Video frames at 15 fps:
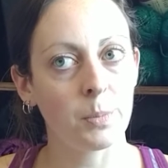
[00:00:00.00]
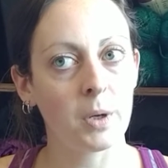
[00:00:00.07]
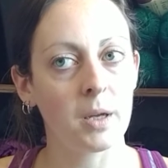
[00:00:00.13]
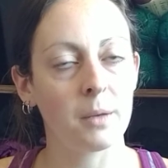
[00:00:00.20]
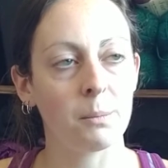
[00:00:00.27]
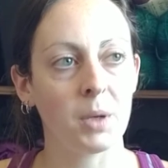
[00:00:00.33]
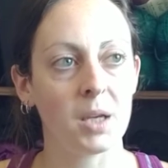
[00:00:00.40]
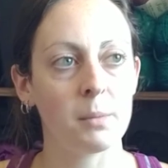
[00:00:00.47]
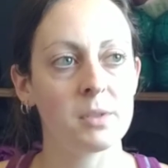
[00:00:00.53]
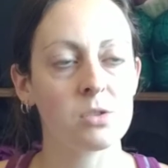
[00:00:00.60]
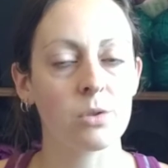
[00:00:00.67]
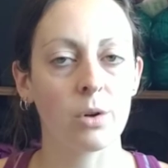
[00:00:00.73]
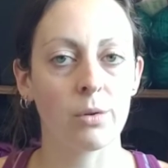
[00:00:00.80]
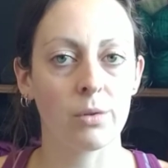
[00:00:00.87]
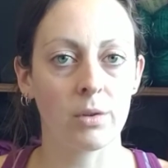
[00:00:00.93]
but babies
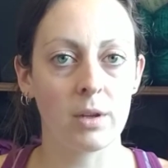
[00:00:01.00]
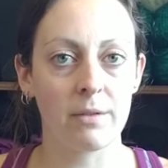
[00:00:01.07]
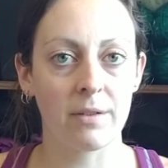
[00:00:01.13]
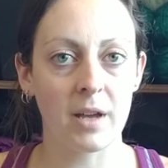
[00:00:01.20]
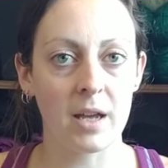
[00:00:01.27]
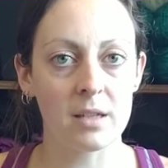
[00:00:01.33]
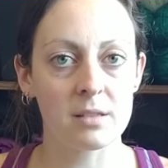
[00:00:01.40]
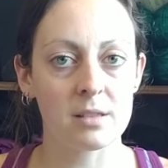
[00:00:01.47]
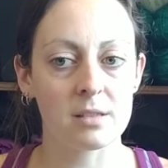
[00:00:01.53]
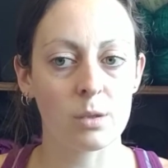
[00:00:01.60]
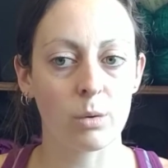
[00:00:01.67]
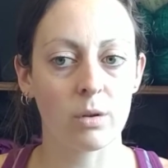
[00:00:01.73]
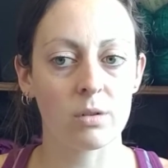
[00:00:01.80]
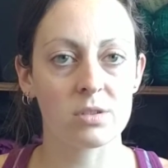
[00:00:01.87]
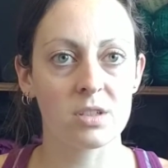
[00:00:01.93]
grow really fast, and
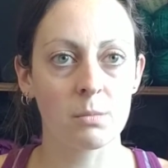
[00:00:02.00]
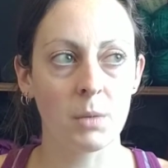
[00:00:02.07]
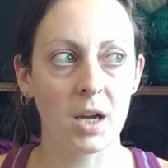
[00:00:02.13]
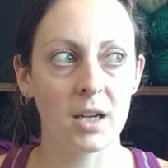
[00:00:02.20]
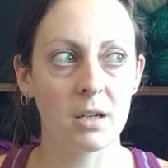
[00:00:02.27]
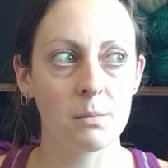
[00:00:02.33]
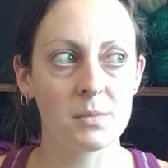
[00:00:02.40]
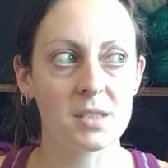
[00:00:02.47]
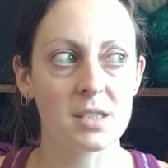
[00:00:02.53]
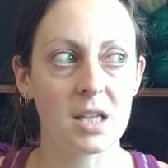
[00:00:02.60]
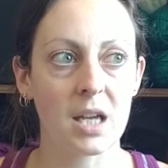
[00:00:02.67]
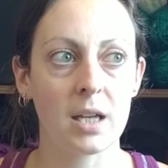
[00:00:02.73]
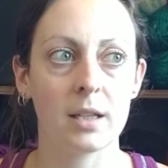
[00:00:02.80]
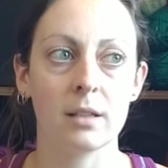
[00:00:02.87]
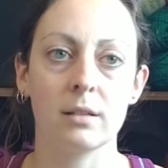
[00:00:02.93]
so there are some items
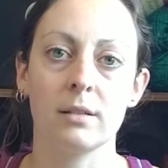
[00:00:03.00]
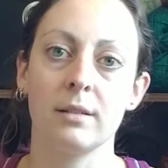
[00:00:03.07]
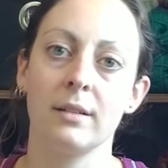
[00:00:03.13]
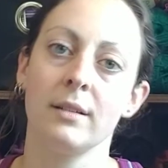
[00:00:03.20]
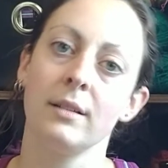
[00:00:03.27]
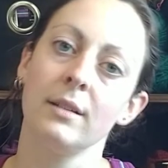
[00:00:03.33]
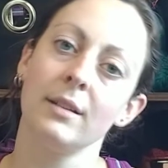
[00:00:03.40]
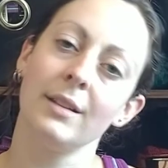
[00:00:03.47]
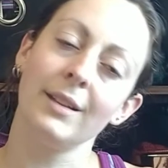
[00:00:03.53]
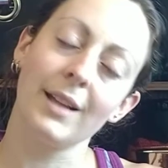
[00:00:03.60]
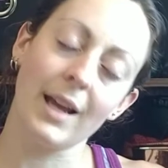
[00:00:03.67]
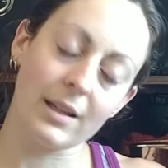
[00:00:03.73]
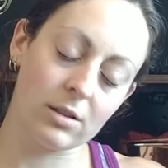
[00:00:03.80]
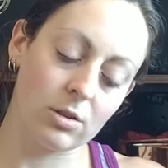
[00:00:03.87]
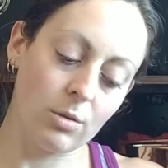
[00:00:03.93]
that
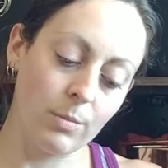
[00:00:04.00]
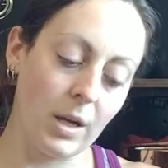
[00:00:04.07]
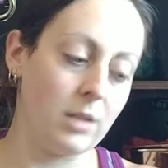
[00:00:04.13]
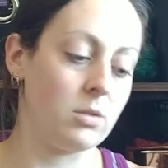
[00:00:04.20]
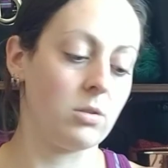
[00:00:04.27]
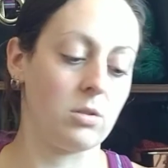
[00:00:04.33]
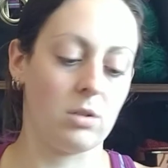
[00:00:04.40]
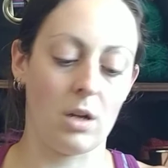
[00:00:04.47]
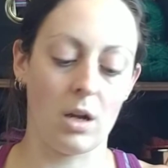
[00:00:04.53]
not so much